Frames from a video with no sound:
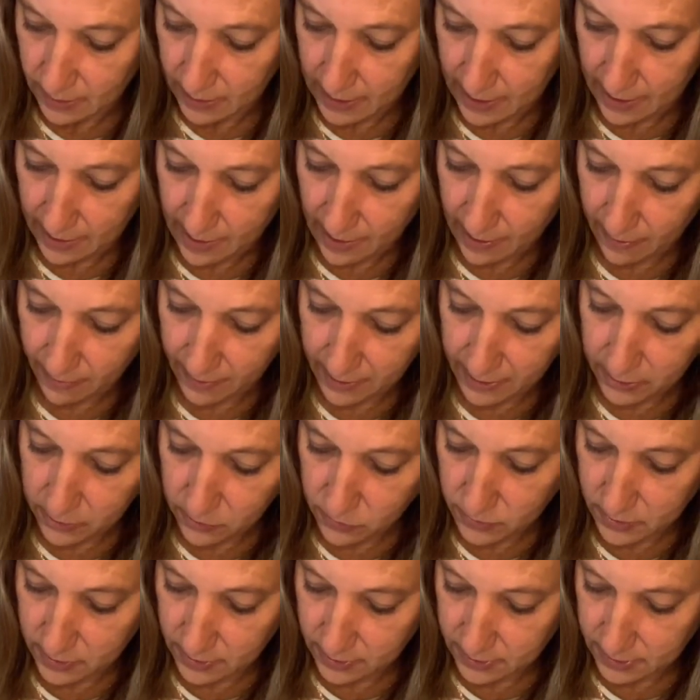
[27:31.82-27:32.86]
Again, I
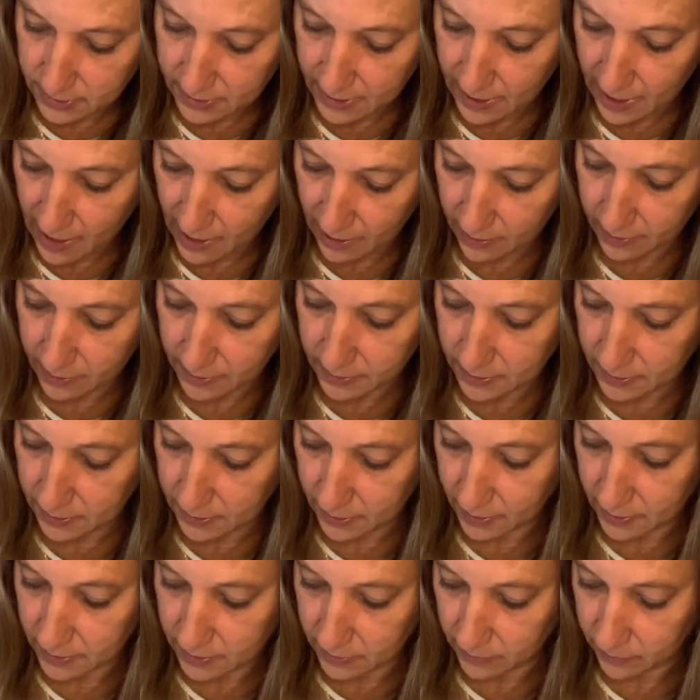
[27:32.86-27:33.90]
like using a sock because
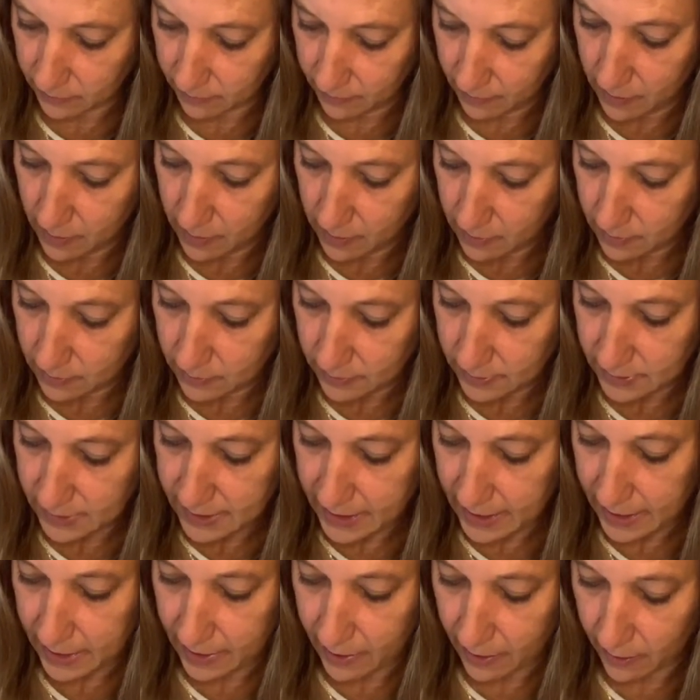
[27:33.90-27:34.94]
it doesn't
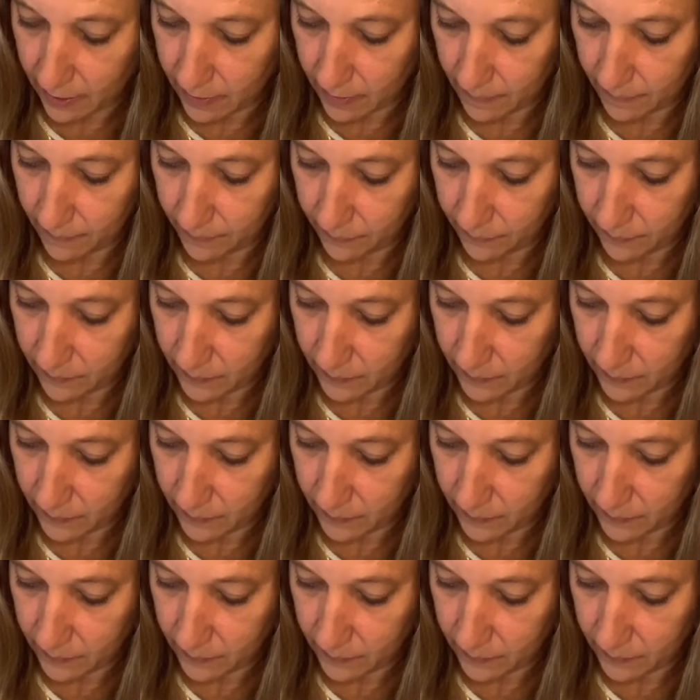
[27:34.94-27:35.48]
tear